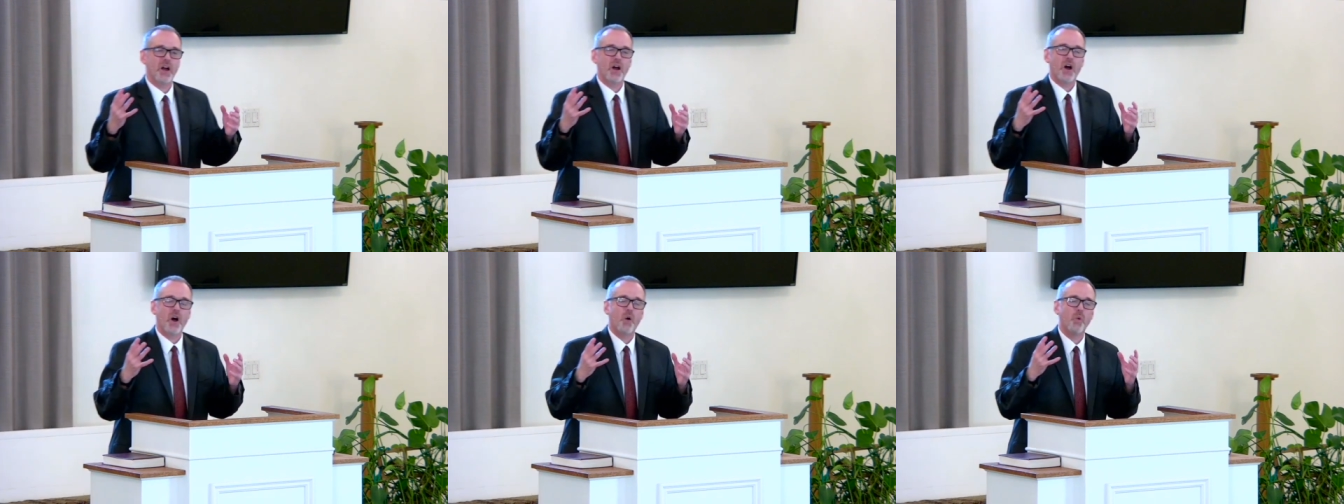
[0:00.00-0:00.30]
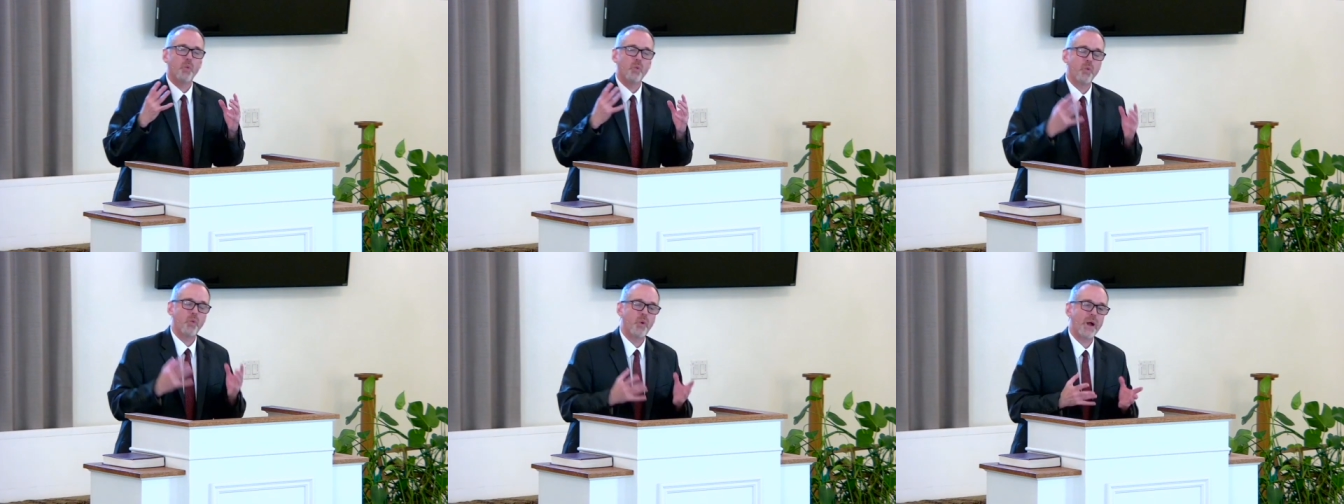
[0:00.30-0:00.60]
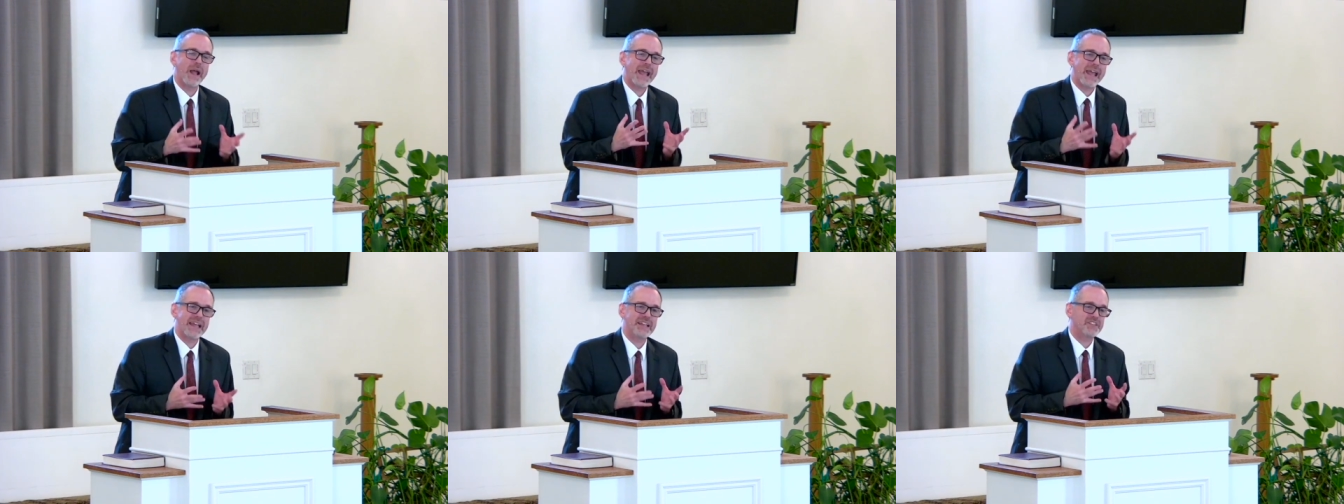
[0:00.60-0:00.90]
a
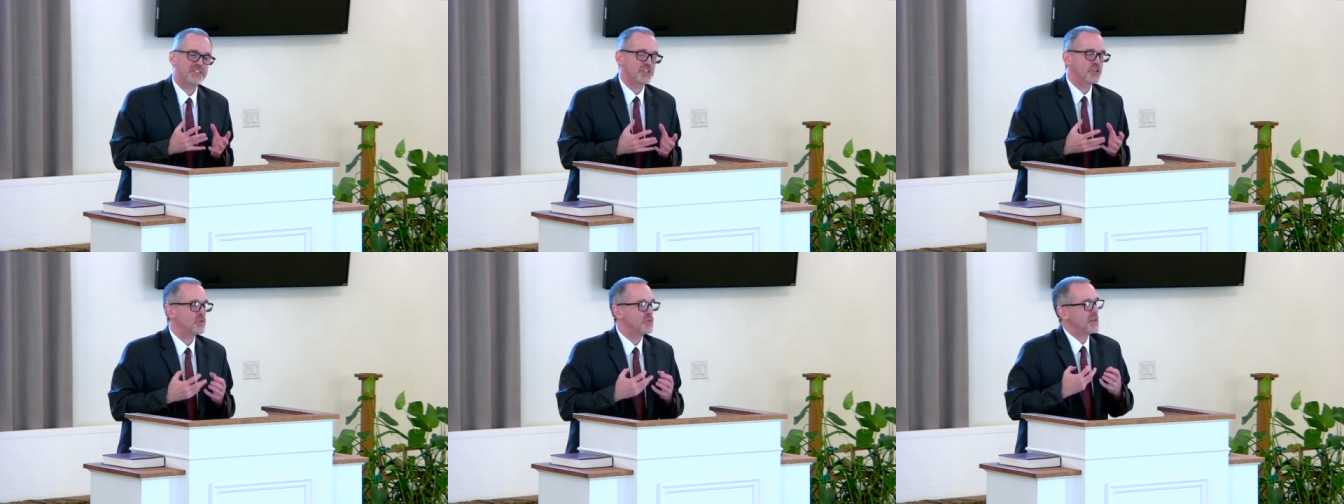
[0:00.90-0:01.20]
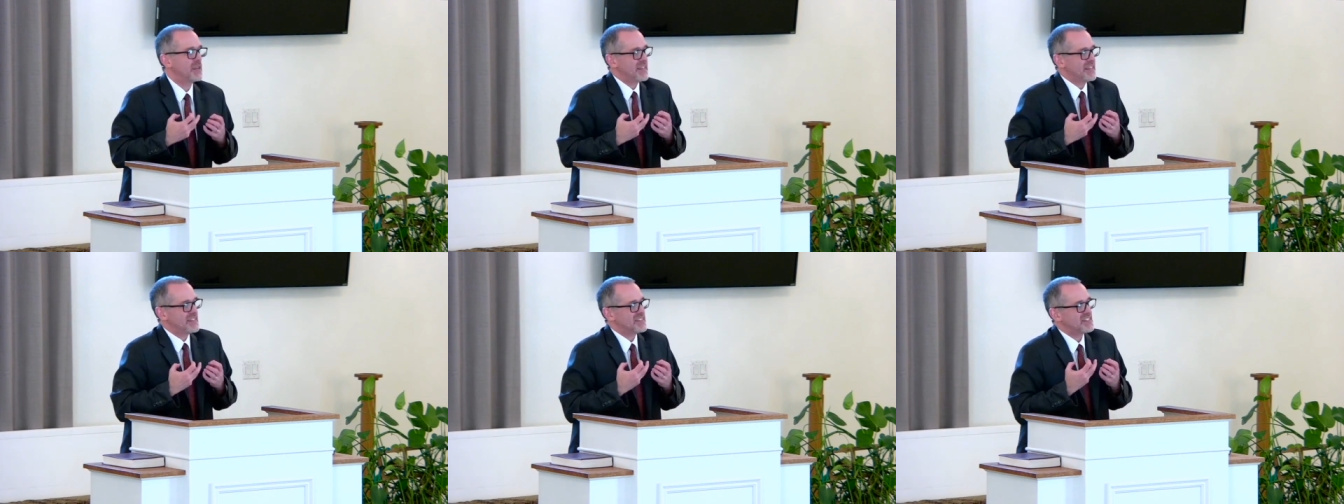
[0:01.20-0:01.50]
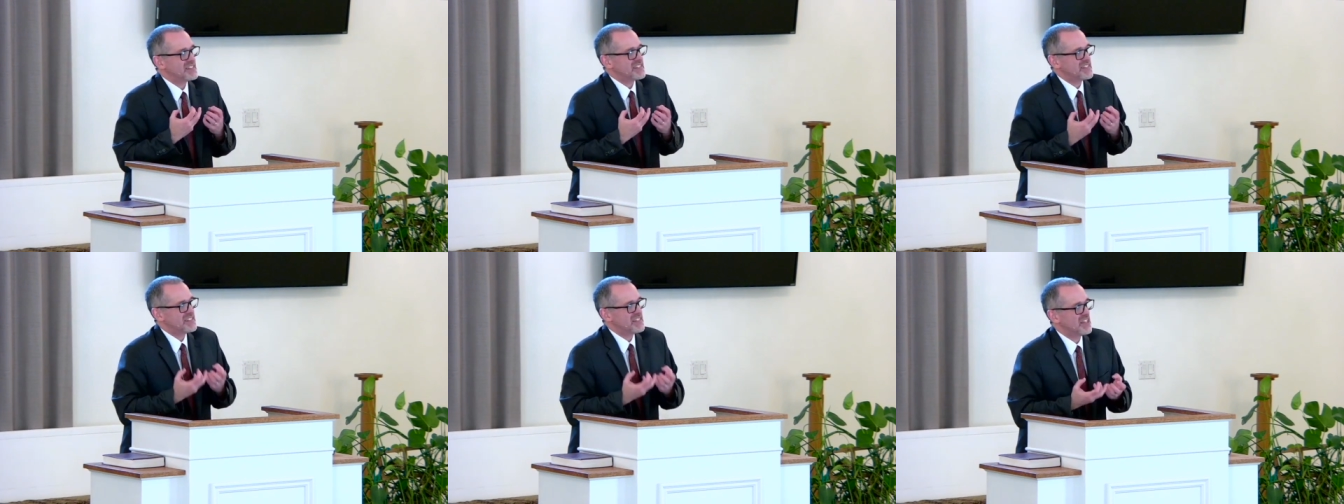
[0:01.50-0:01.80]
way to
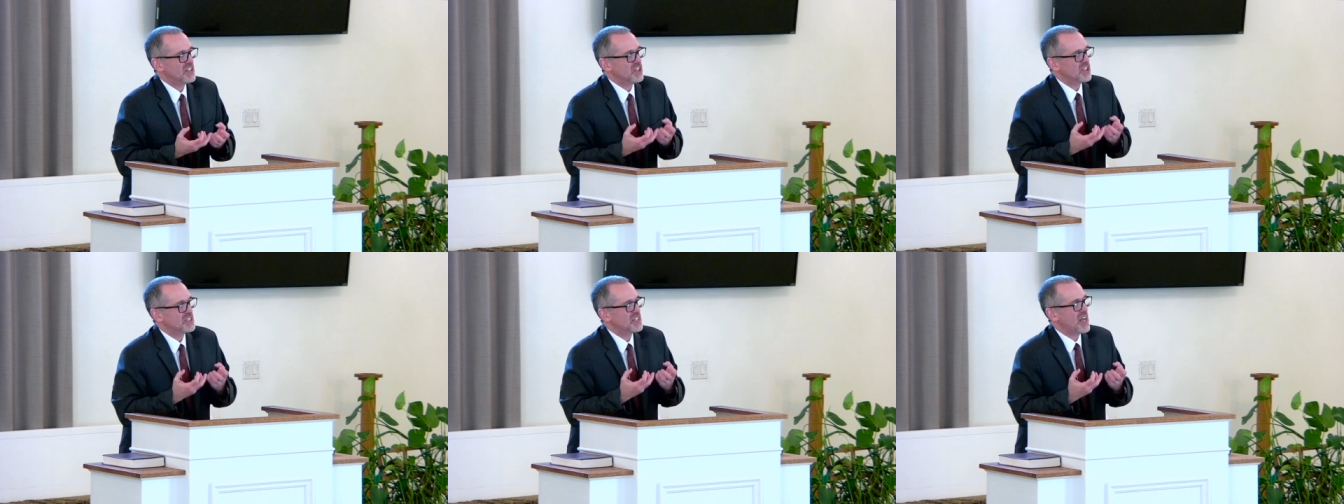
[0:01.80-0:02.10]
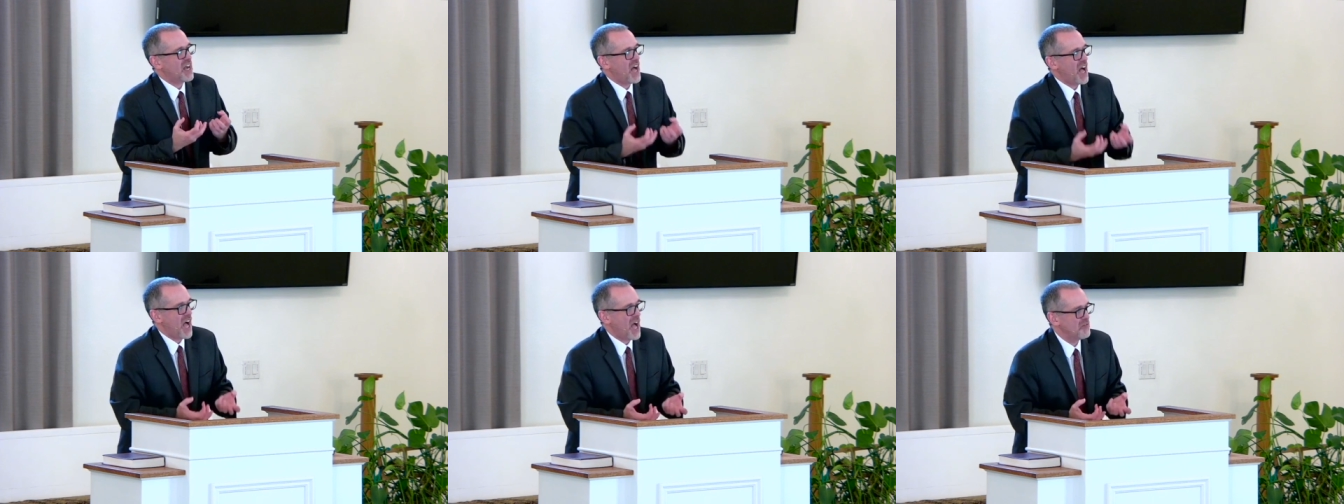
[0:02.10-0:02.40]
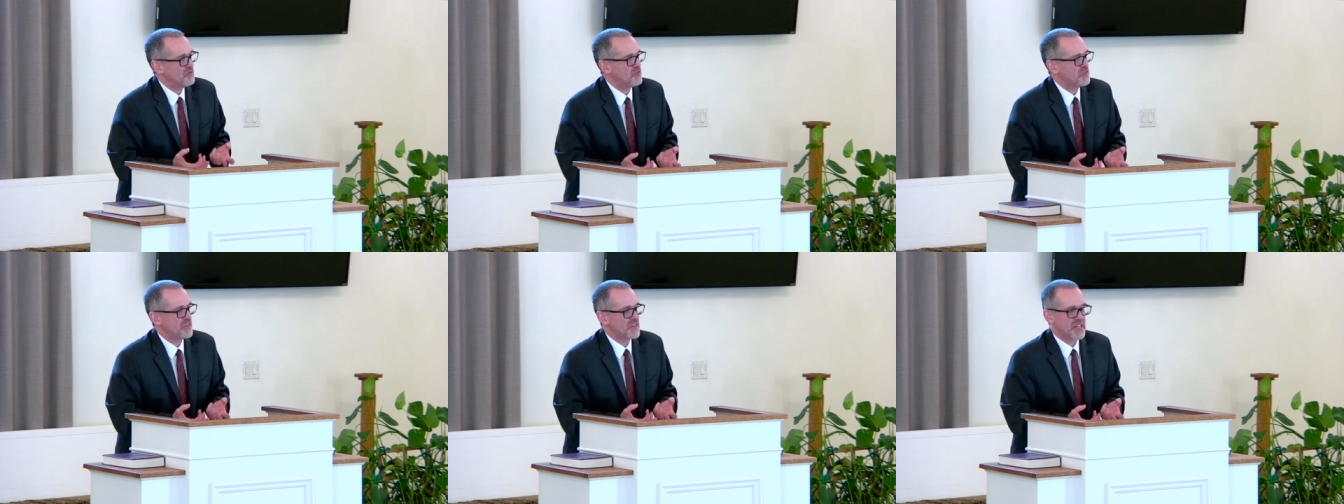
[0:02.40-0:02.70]
instill
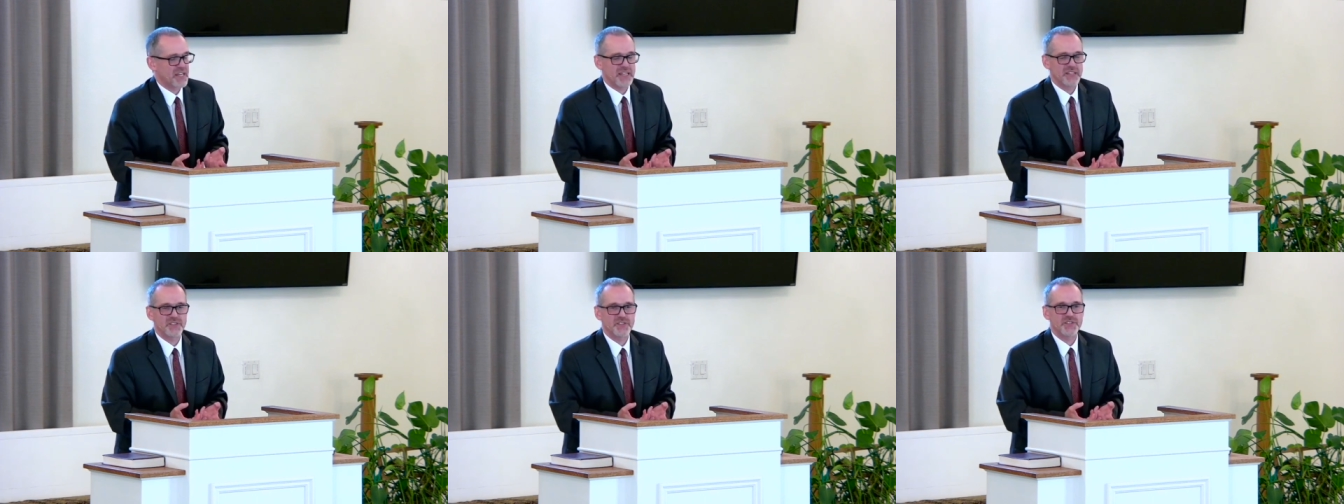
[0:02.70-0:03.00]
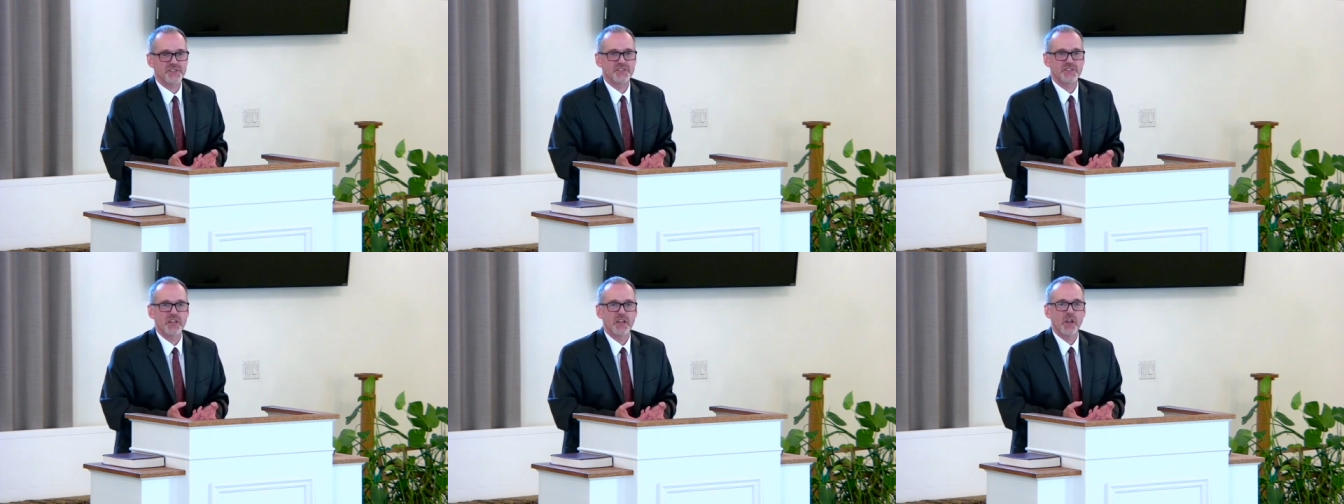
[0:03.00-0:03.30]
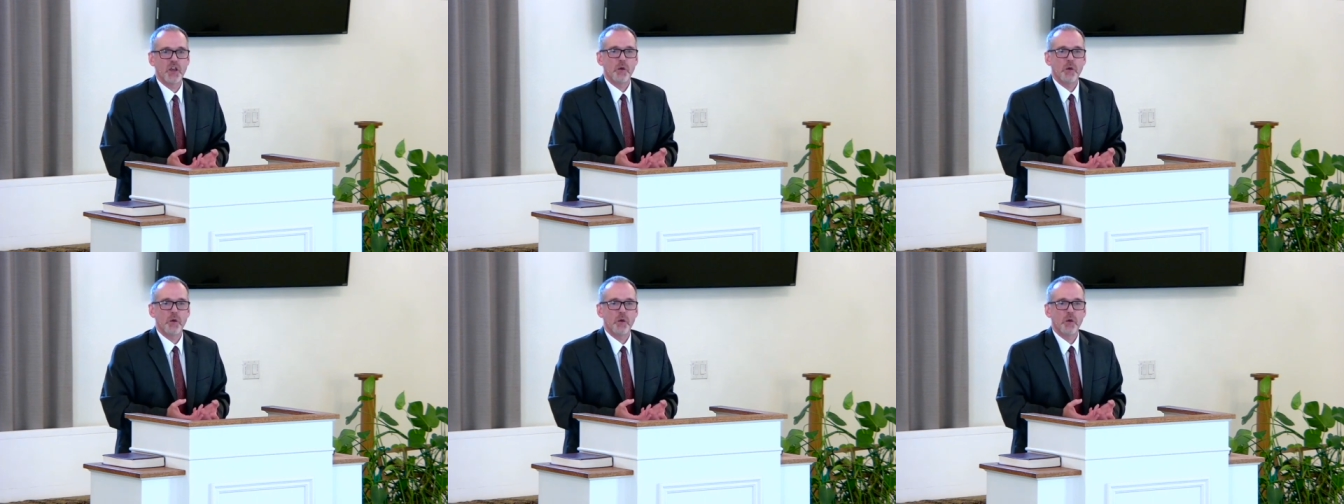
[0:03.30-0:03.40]
confidence